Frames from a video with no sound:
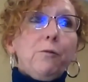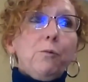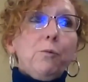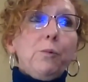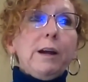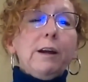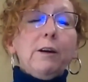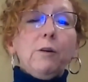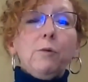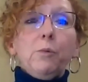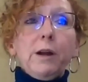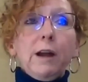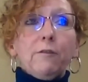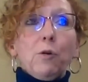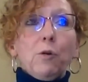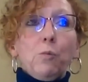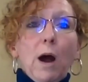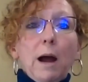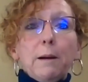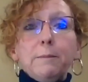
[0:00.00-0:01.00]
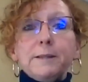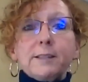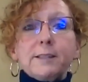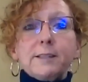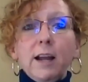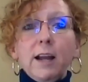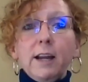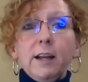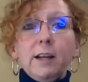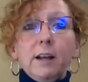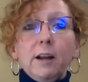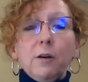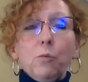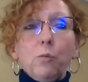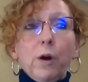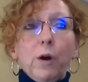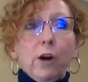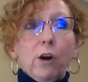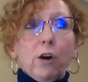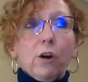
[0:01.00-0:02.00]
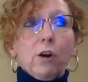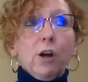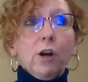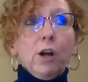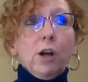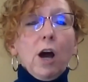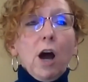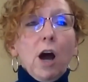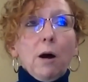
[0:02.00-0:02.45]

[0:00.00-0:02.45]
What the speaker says: we have a website where